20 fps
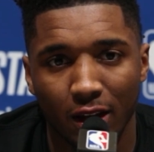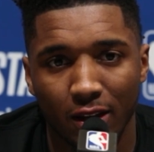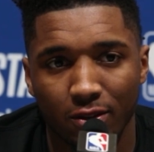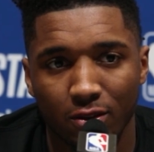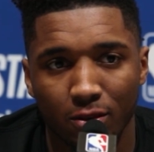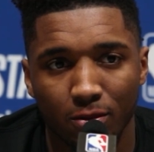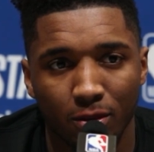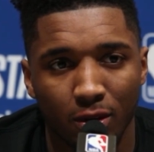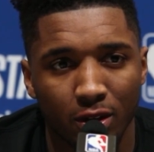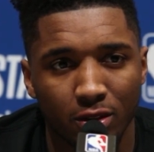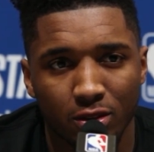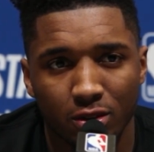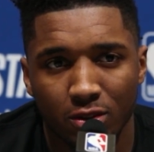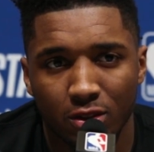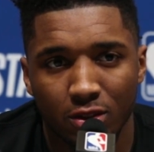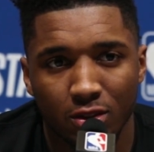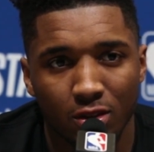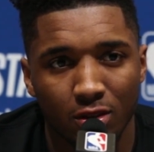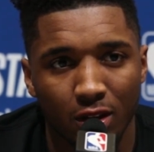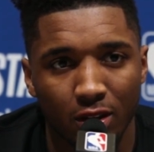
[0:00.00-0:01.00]
that too much
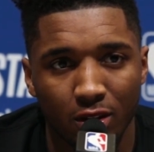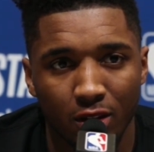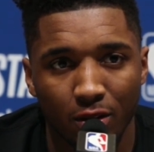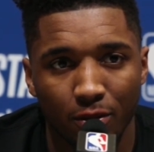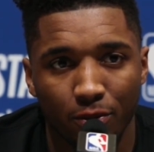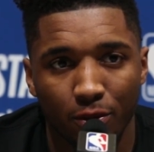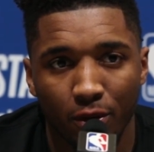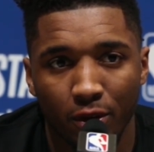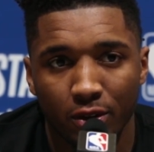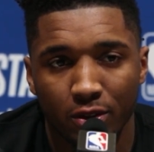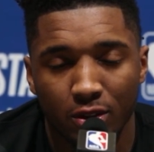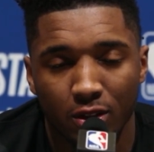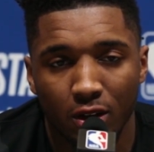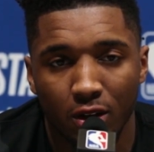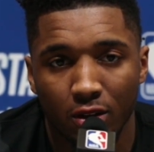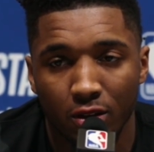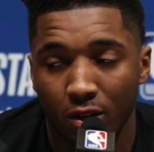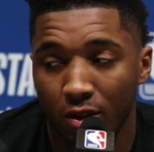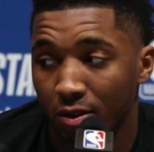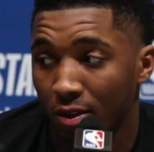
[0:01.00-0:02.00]
and just going out there and
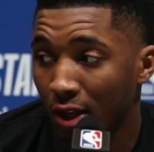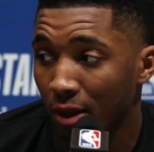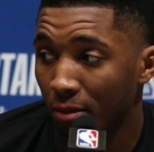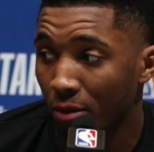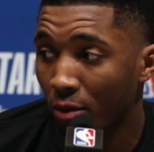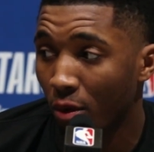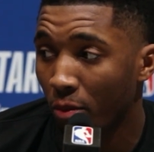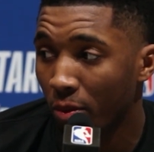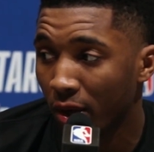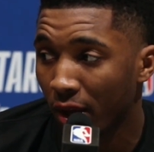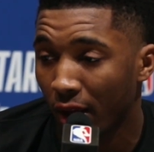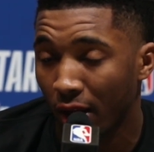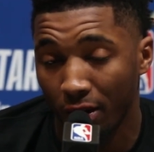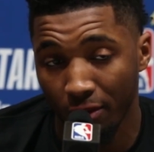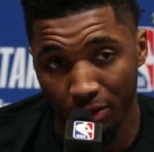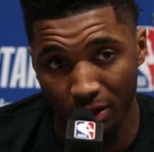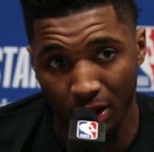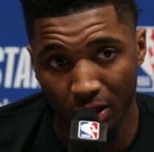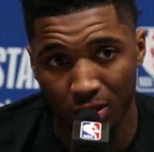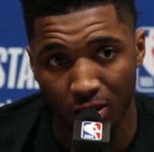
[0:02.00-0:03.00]
focusing on the team and what we
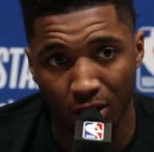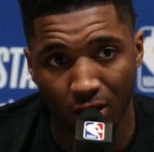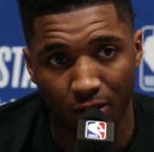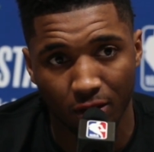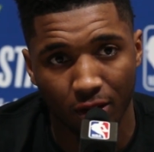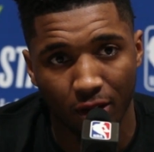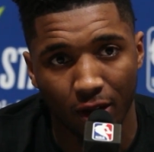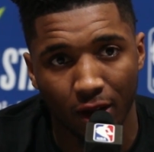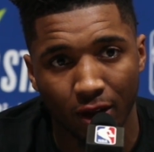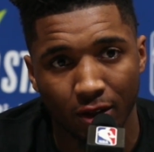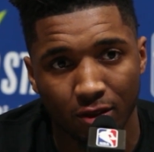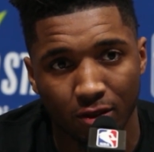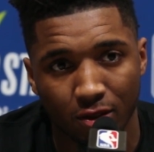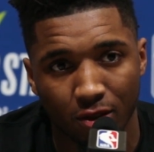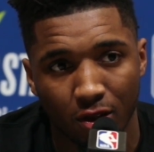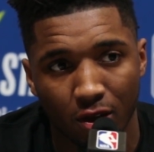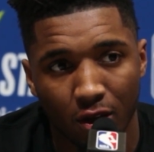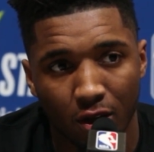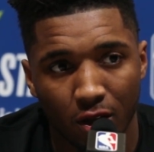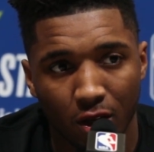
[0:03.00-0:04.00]
have. And I think
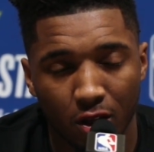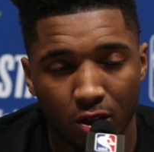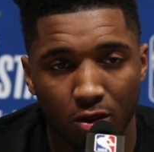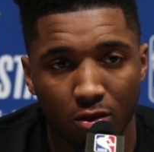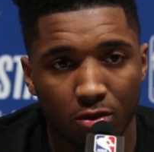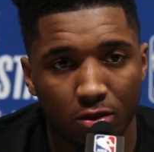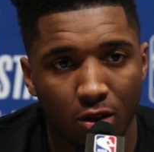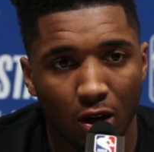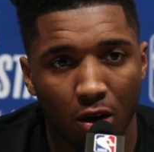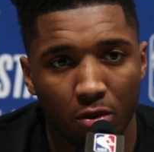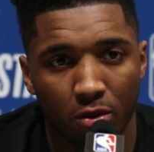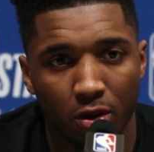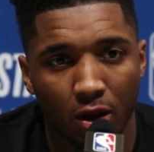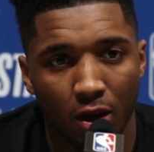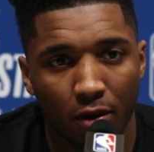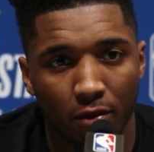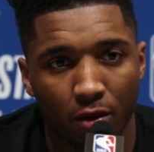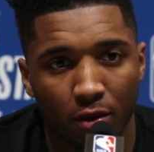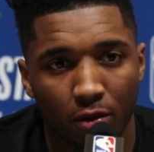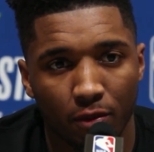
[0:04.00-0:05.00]
as in Utah, we
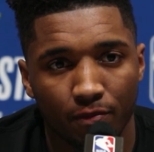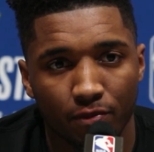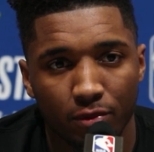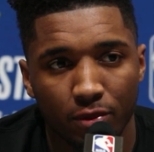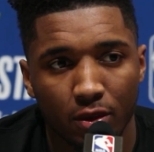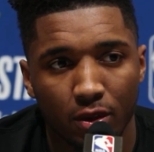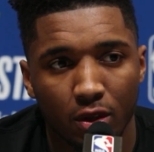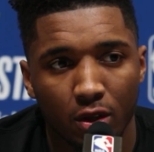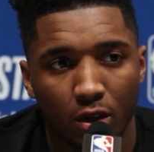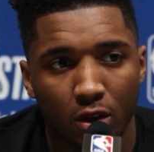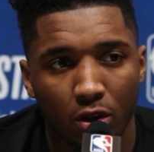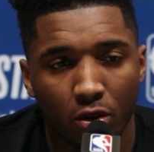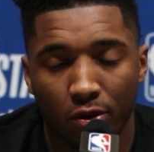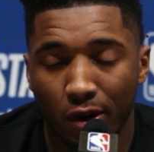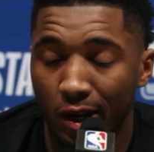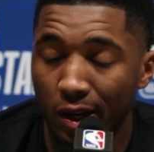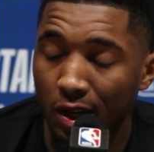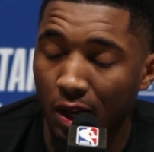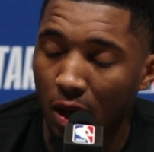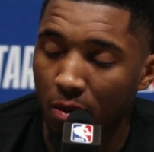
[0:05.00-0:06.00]
have a
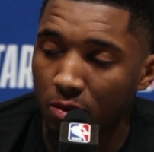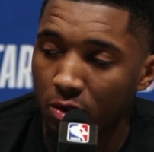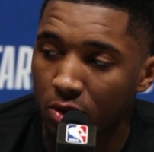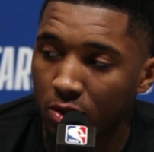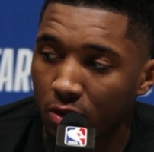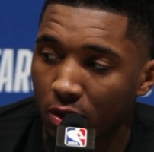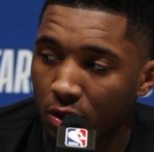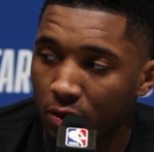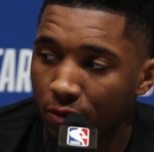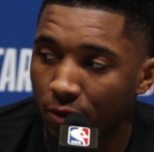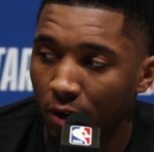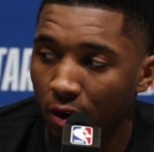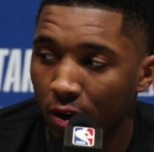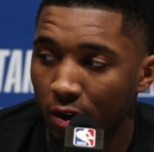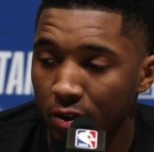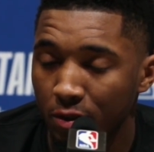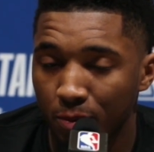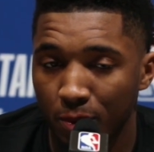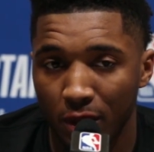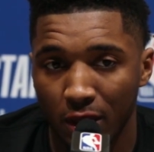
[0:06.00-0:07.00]
great chemistry as
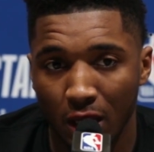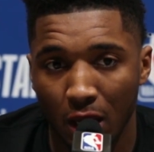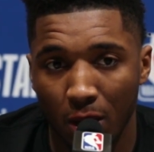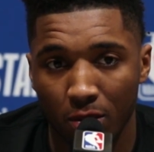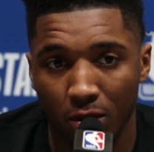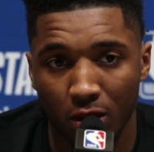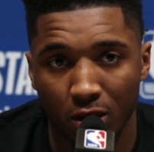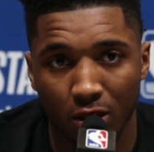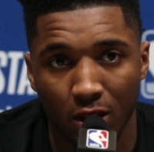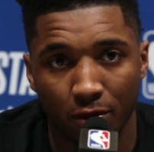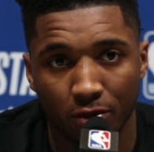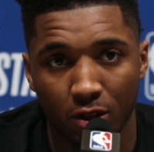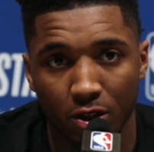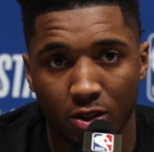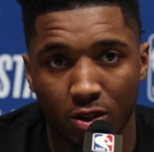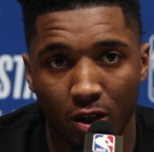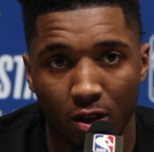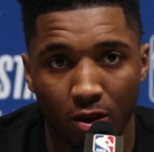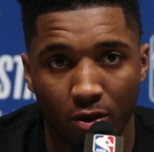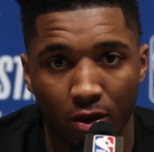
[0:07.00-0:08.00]
far as being able to lift
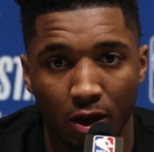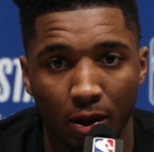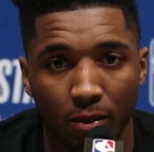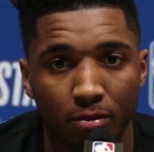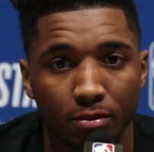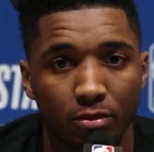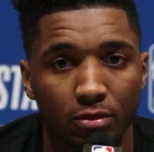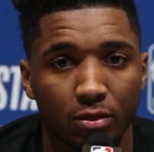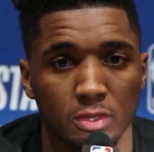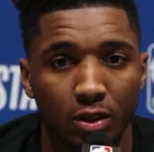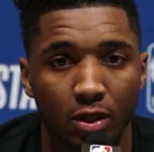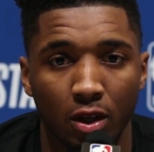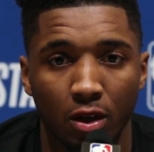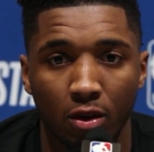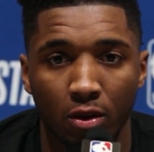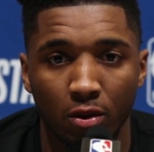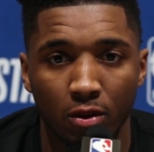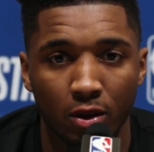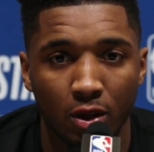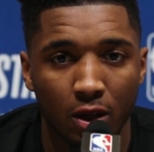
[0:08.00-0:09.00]
each other up. You
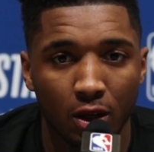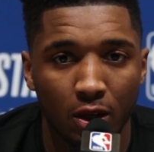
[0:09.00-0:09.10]
know,